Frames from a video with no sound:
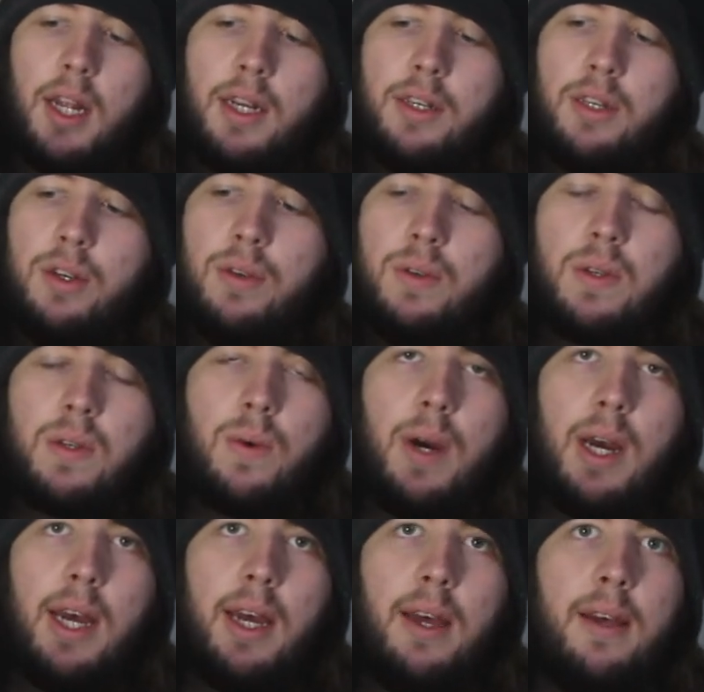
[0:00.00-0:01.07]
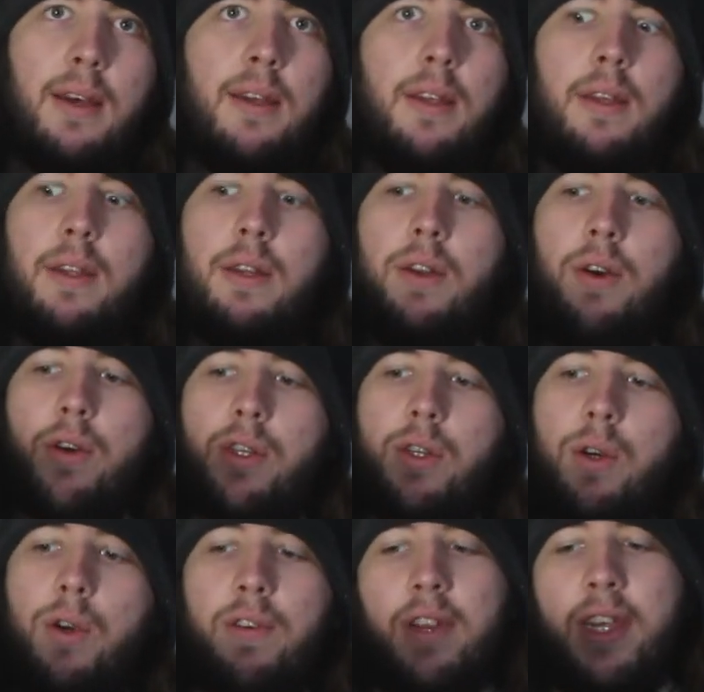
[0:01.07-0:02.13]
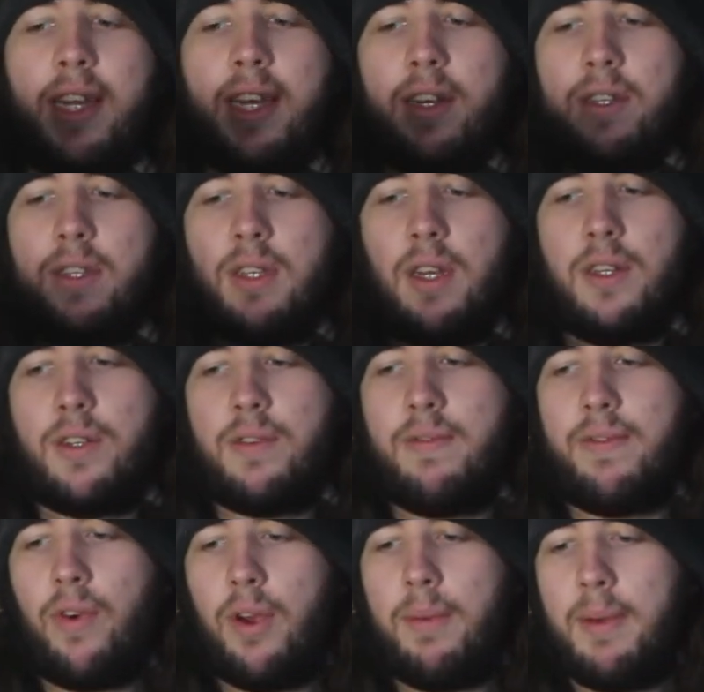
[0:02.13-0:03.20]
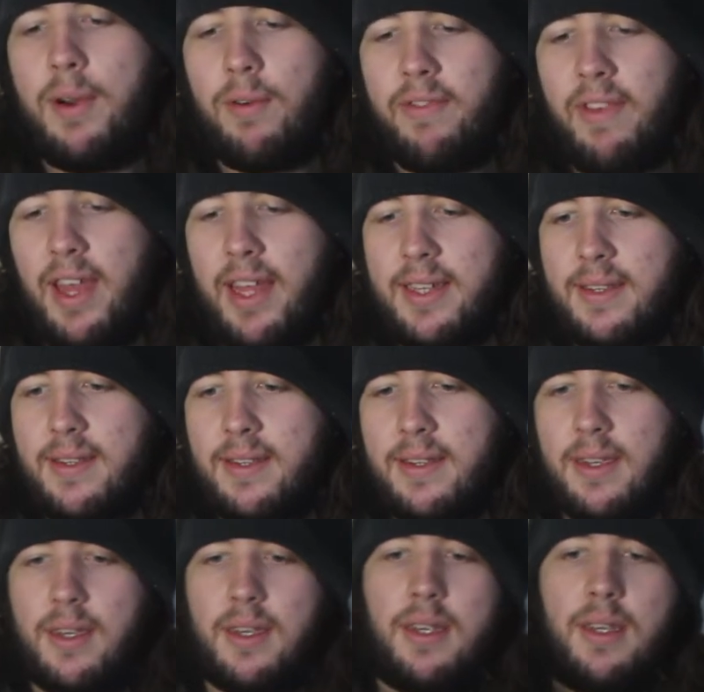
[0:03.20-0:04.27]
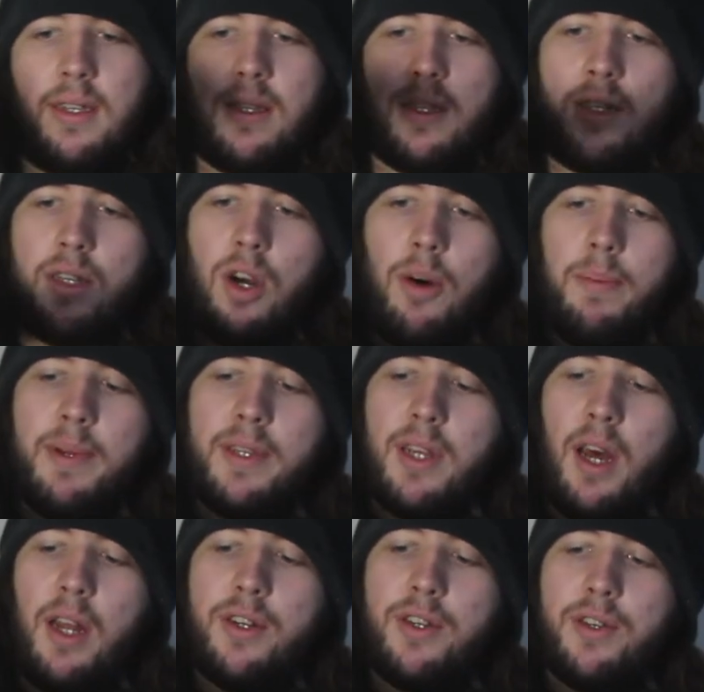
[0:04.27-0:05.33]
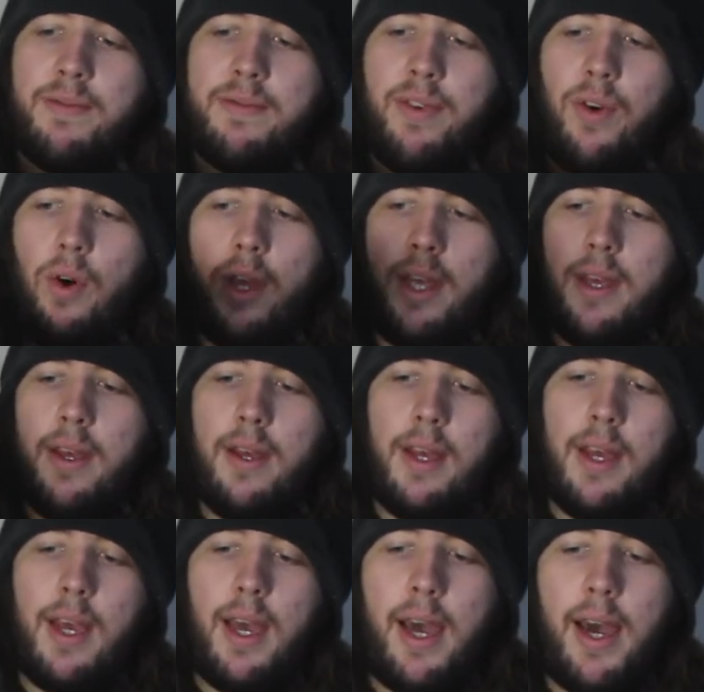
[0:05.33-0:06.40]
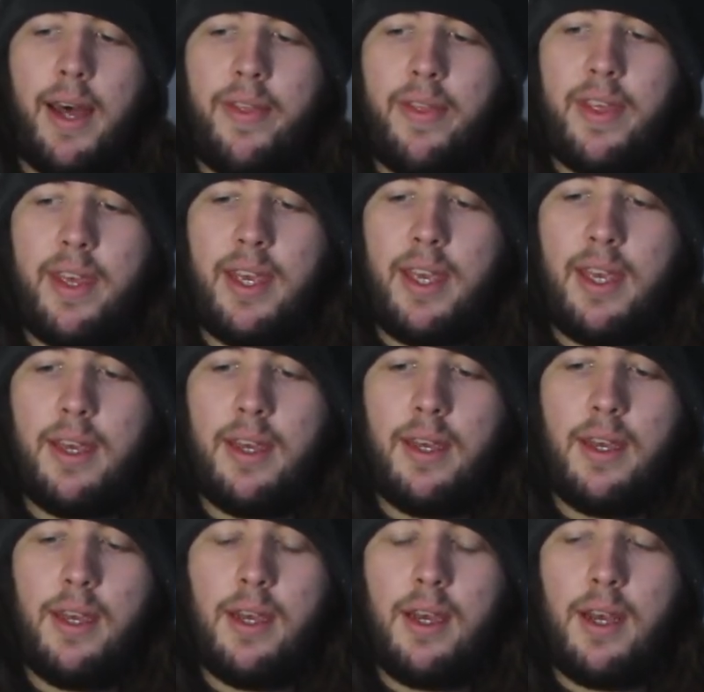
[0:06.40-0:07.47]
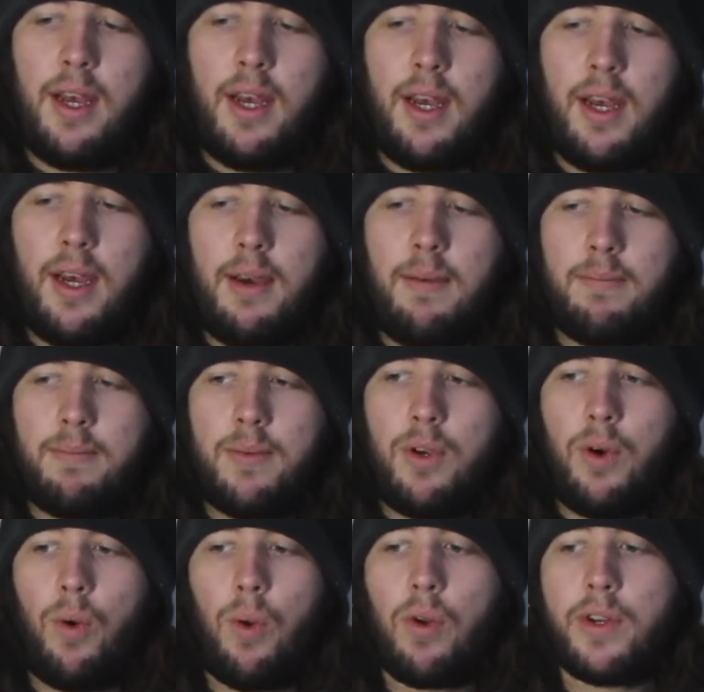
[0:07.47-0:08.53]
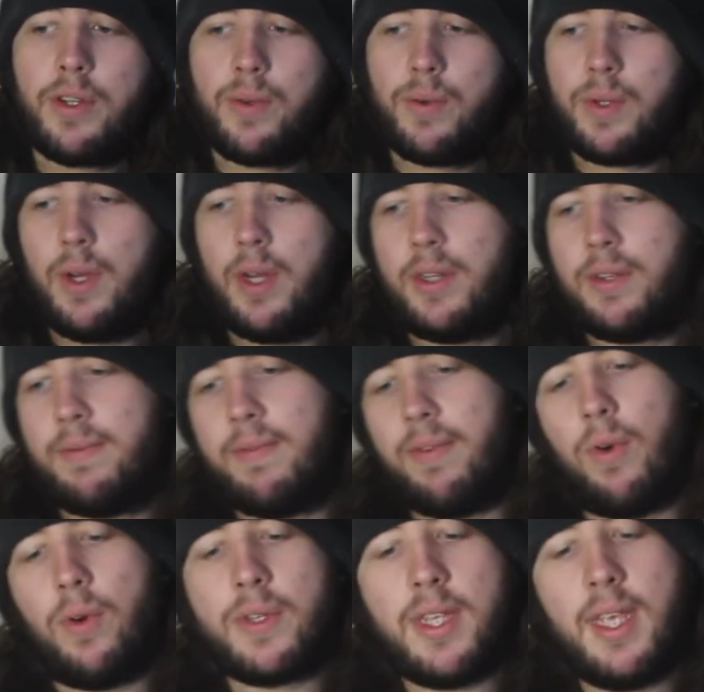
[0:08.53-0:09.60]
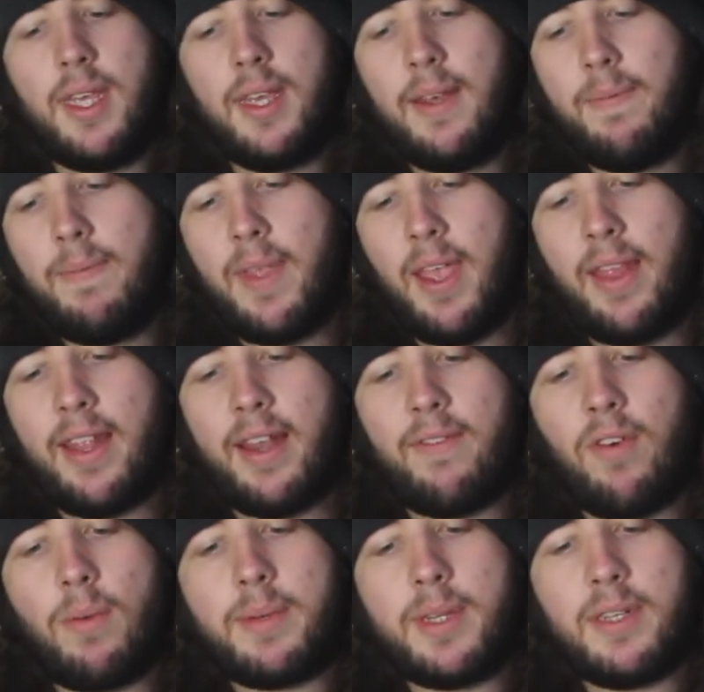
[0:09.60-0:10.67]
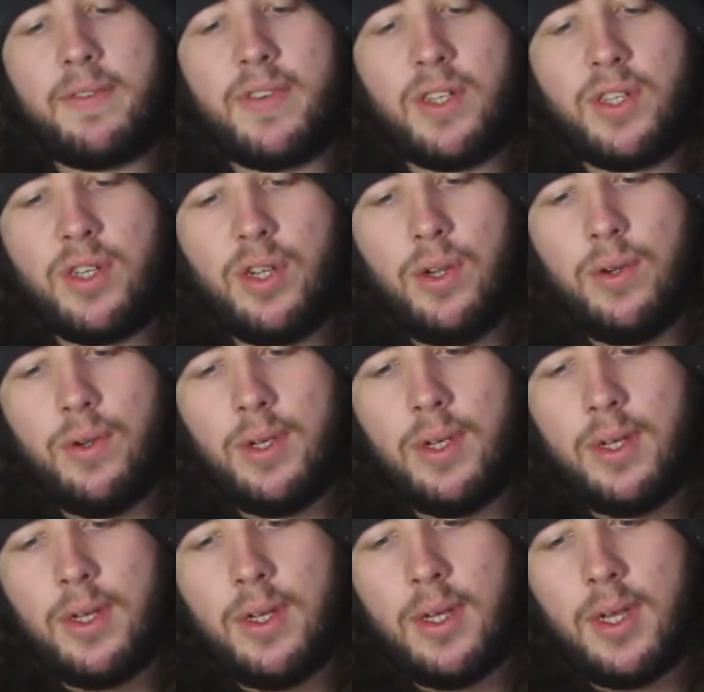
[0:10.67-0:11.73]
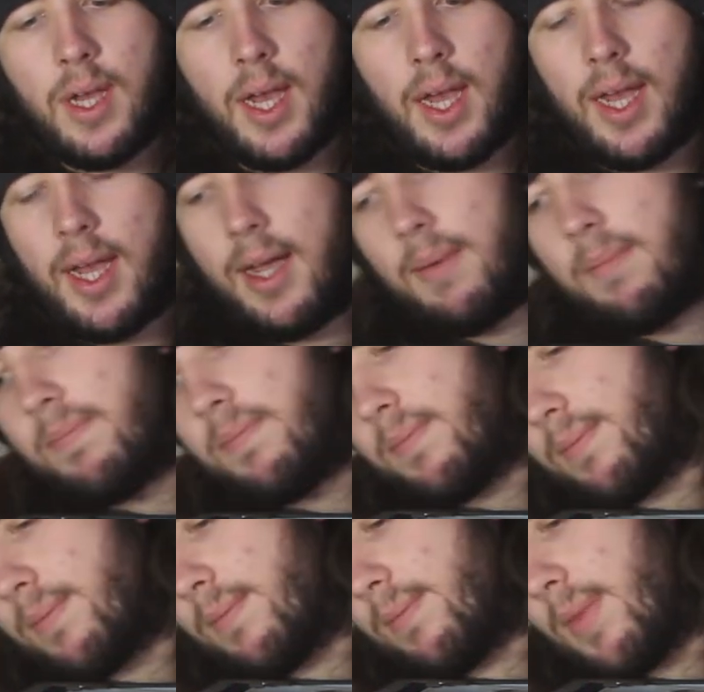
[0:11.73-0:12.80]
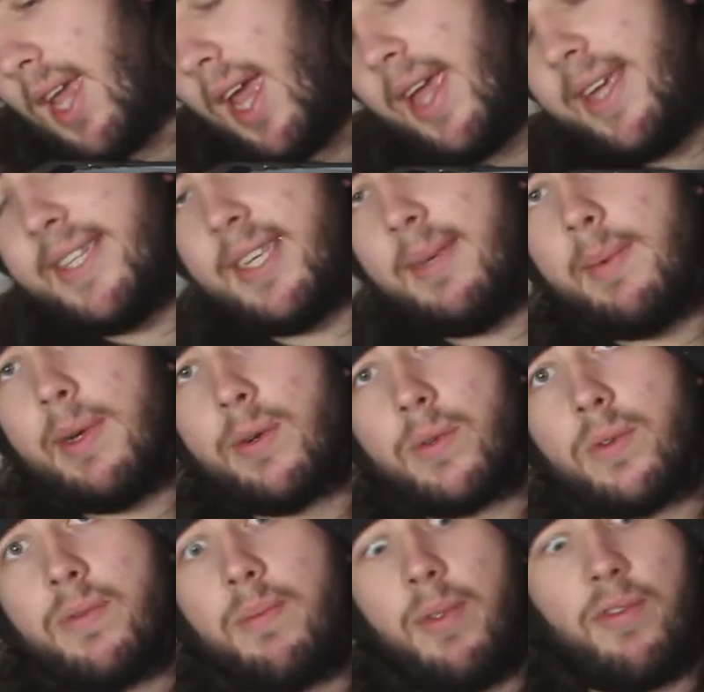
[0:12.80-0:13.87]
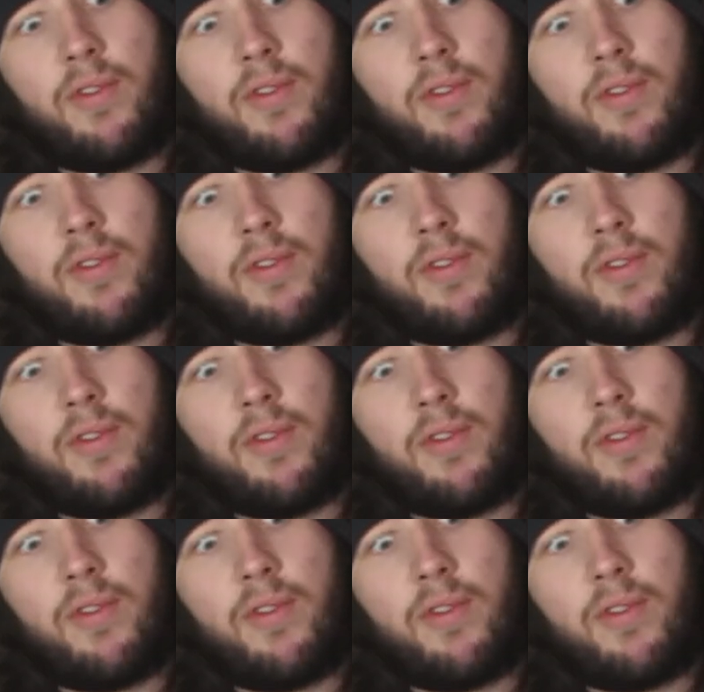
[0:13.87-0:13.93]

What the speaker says: 2 square Noctua Redux 140mm fans because the top is 140 and the cooler is also 140. And then I've opted for 2 80mm from the